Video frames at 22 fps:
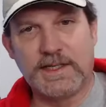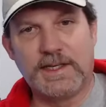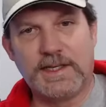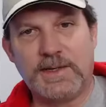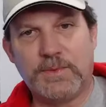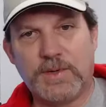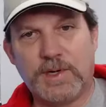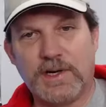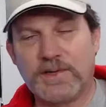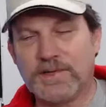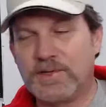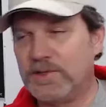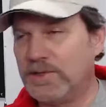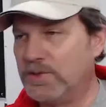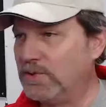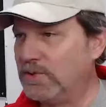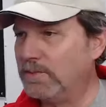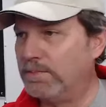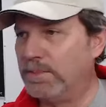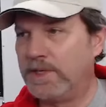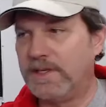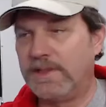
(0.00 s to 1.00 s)
any wires.
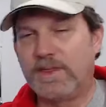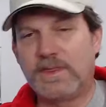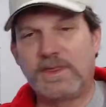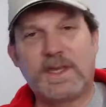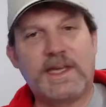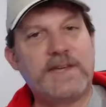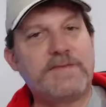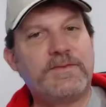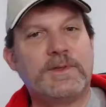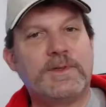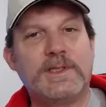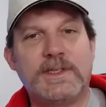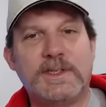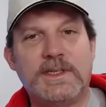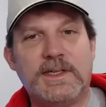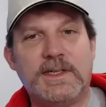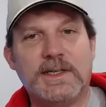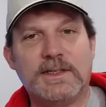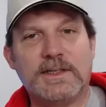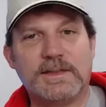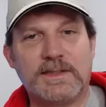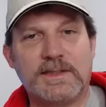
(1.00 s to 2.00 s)
You'll be thankful in the end.